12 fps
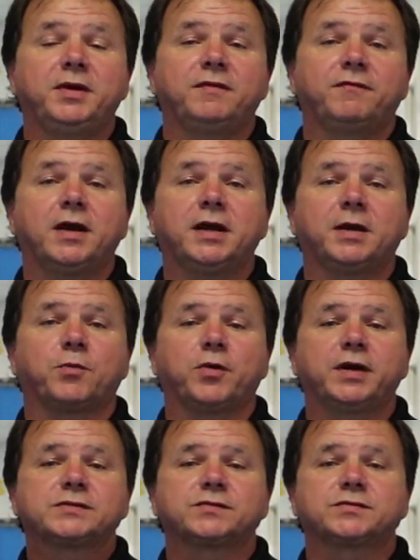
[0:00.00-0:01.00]
been very
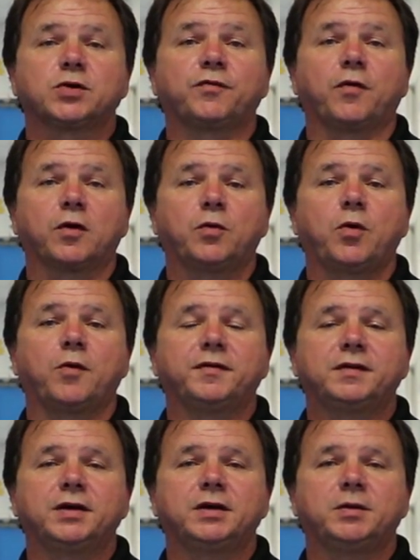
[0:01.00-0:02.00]
impressed so far with what
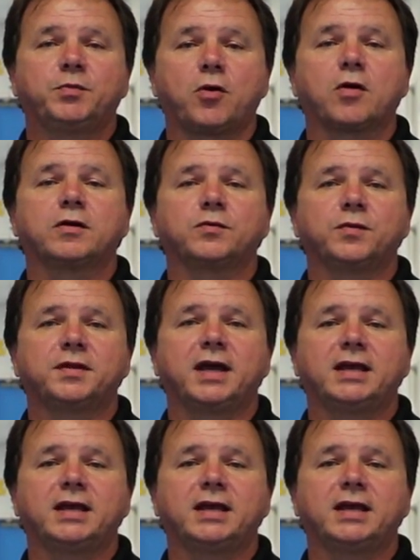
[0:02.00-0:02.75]
we've done in partnering with